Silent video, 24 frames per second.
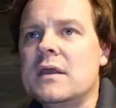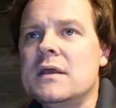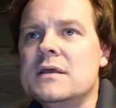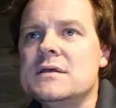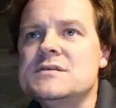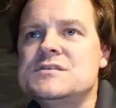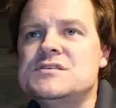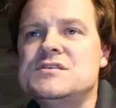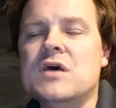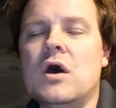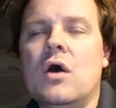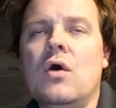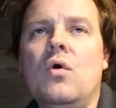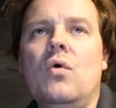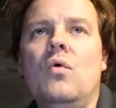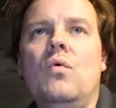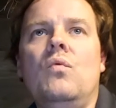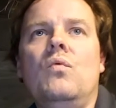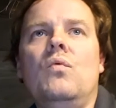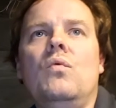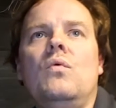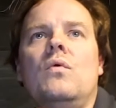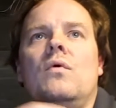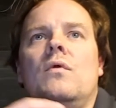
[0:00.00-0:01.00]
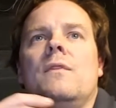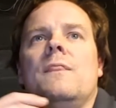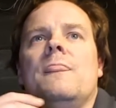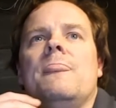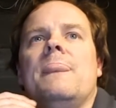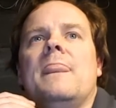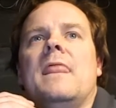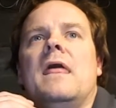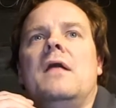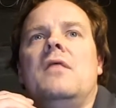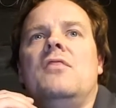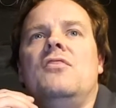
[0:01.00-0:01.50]
So
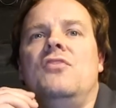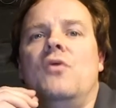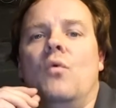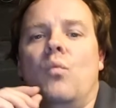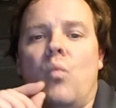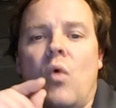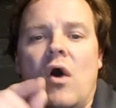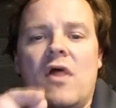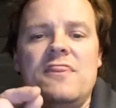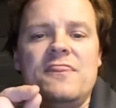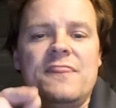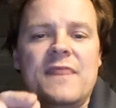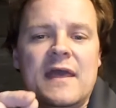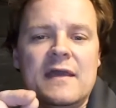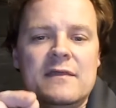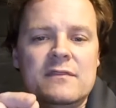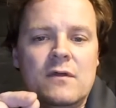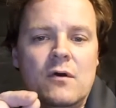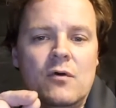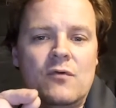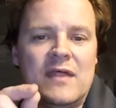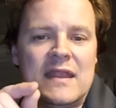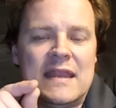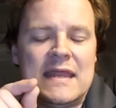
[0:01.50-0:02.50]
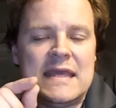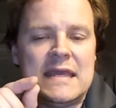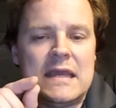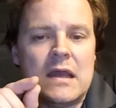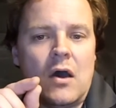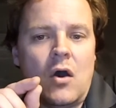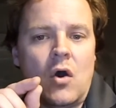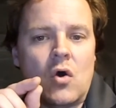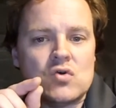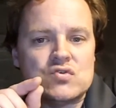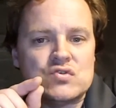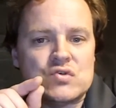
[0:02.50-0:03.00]
the one thing, though, that he
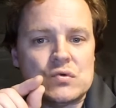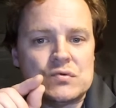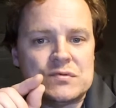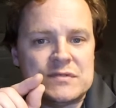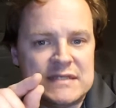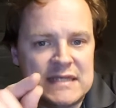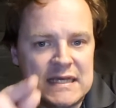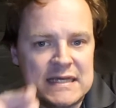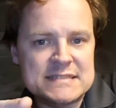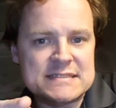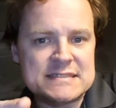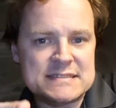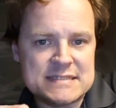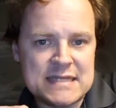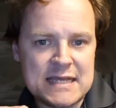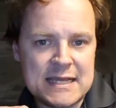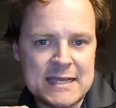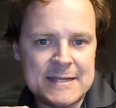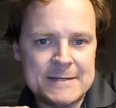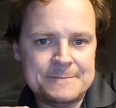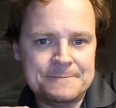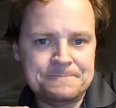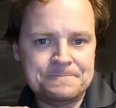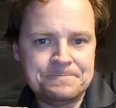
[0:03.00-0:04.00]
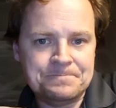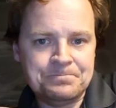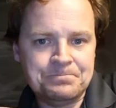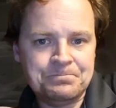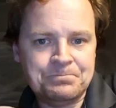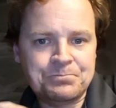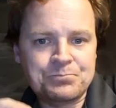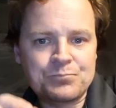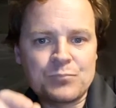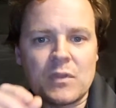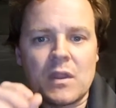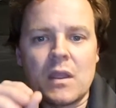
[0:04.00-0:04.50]
also did state
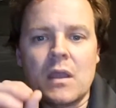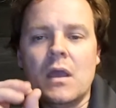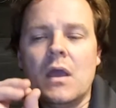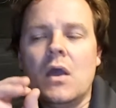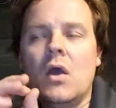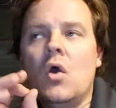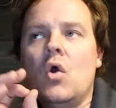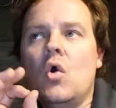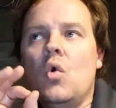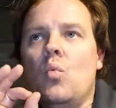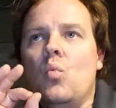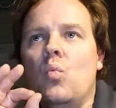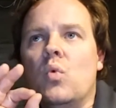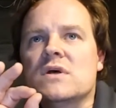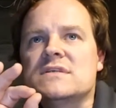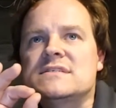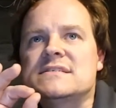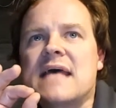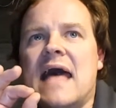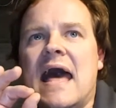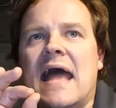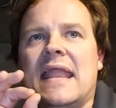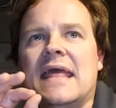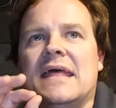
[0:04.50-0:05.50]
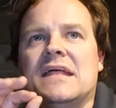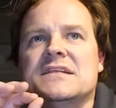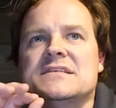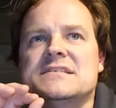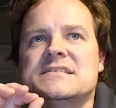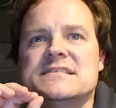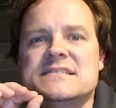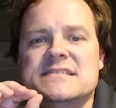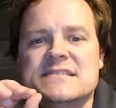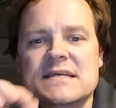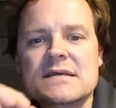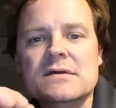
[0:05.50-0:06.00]
was that it
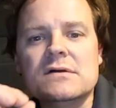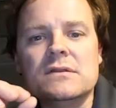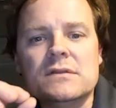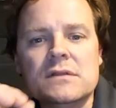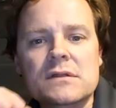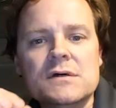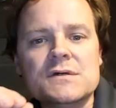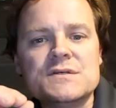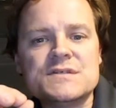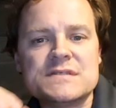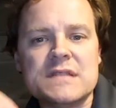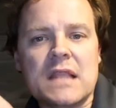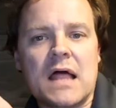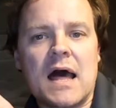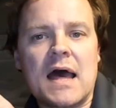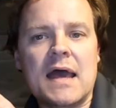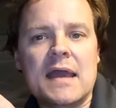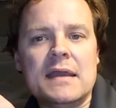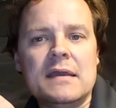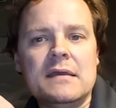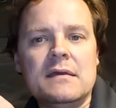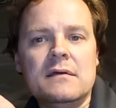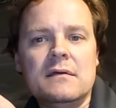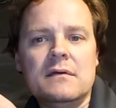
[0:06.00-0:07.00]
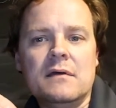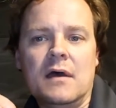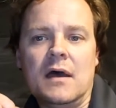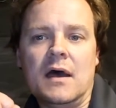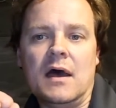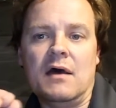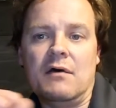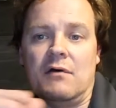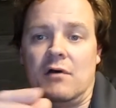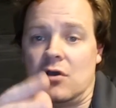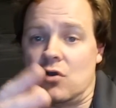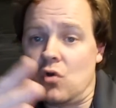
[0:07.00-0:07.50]
still looks like,
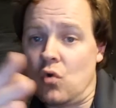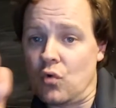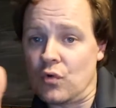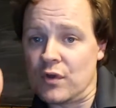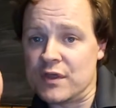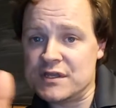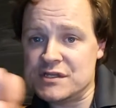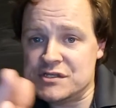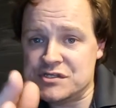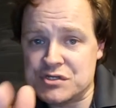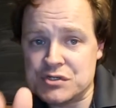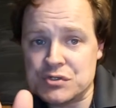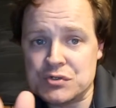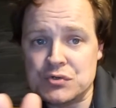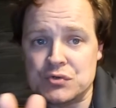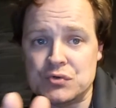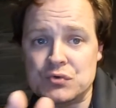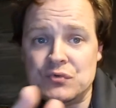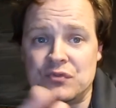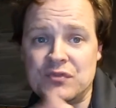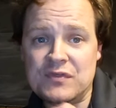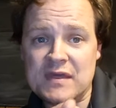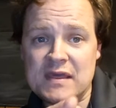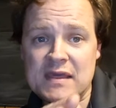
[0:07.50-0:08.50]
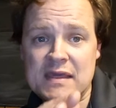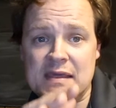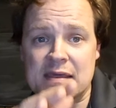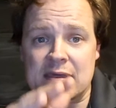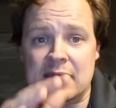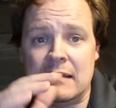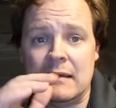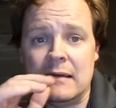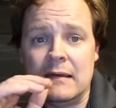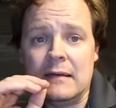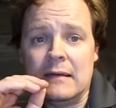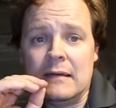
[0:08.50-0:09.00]
according to
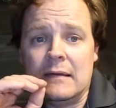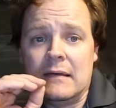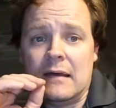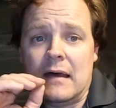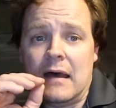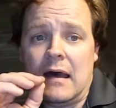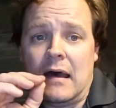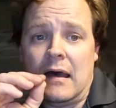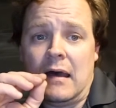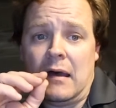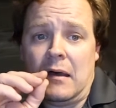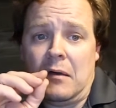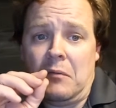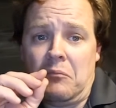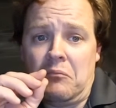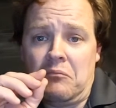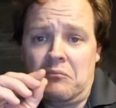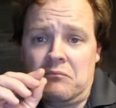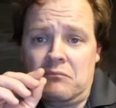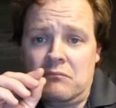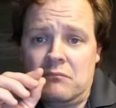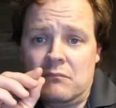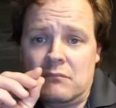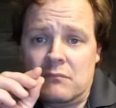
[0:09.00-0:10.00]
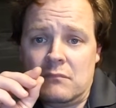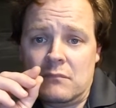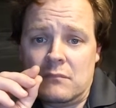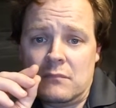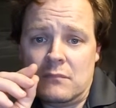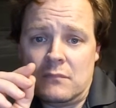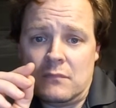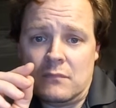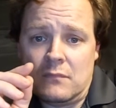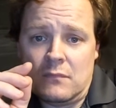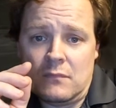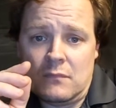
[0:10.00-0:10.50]
the
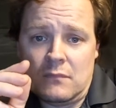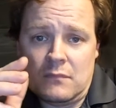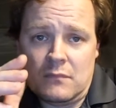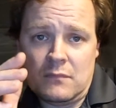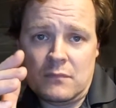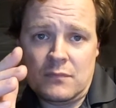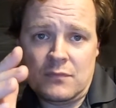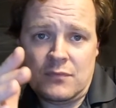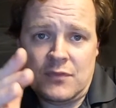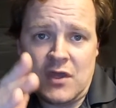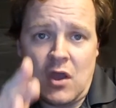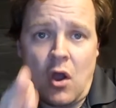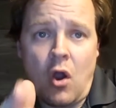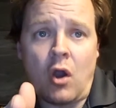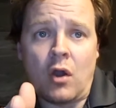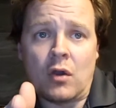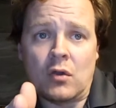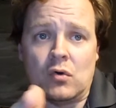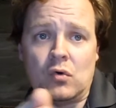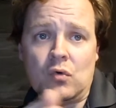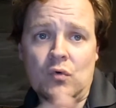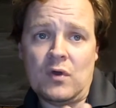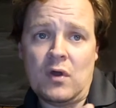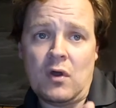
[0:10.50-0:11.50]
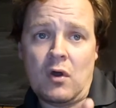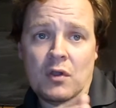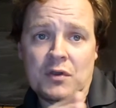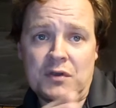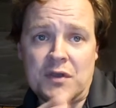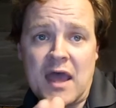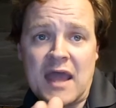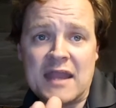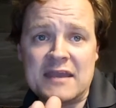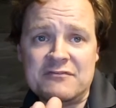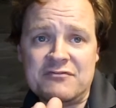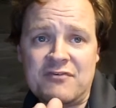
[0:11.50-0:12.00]
article on
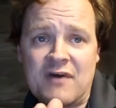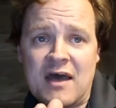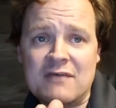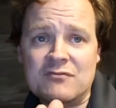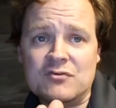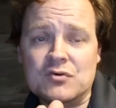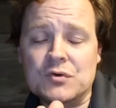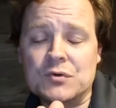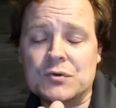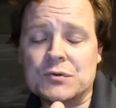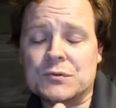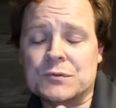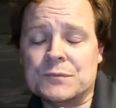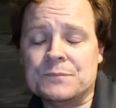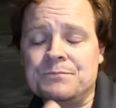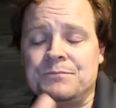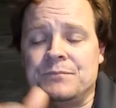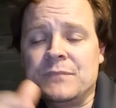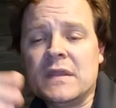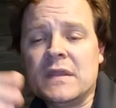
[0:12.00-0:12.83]
9 to 5 Google,